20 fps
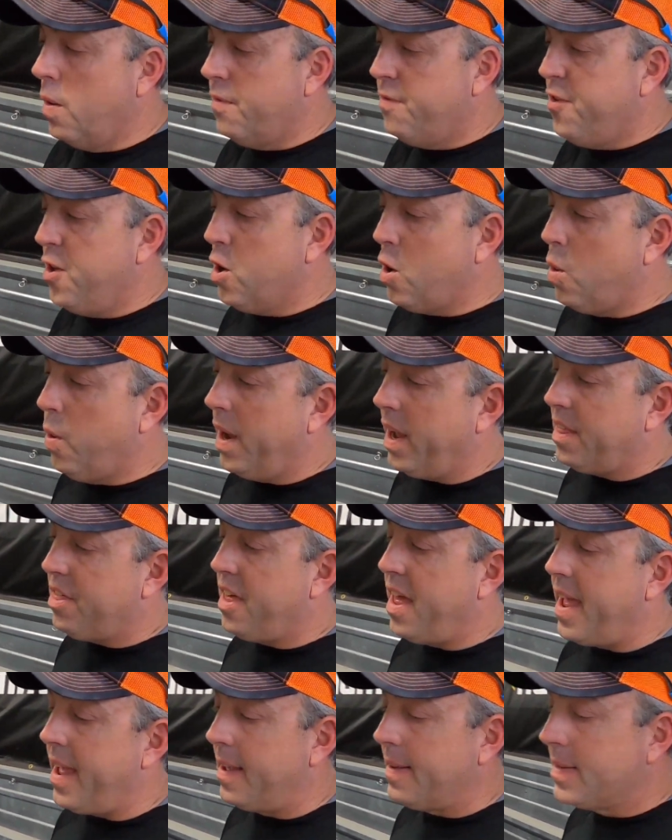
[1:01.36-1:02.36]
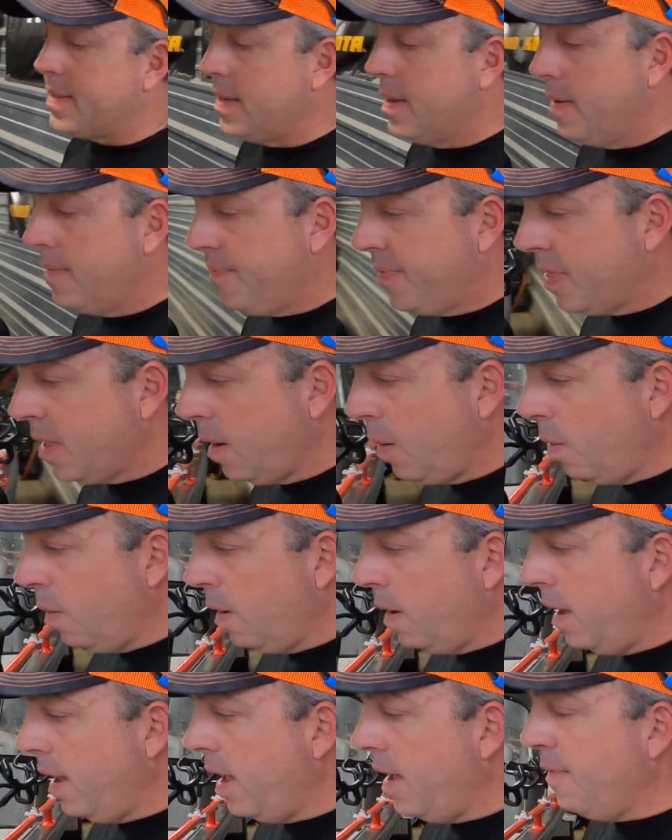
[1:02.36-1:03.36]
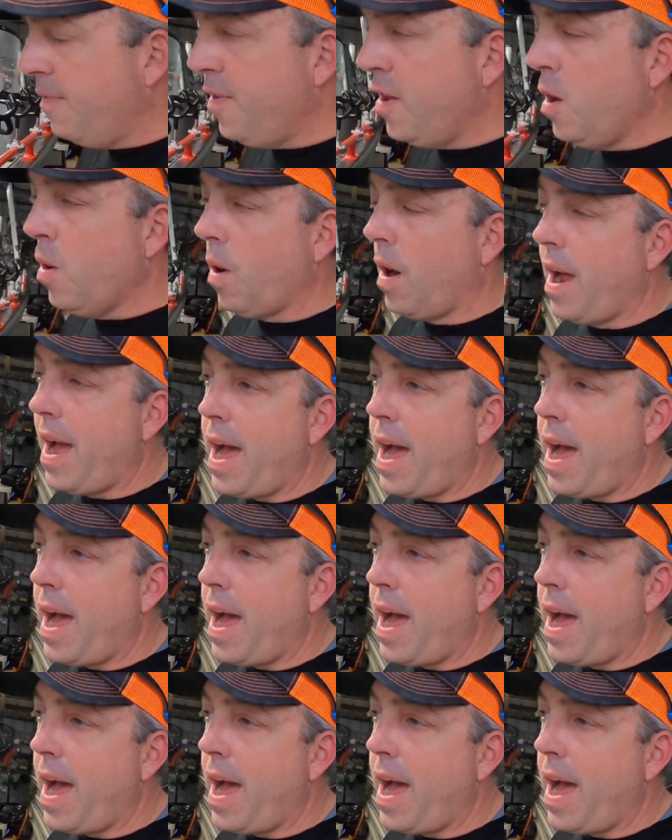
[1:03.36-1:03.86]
a few quick things. If you are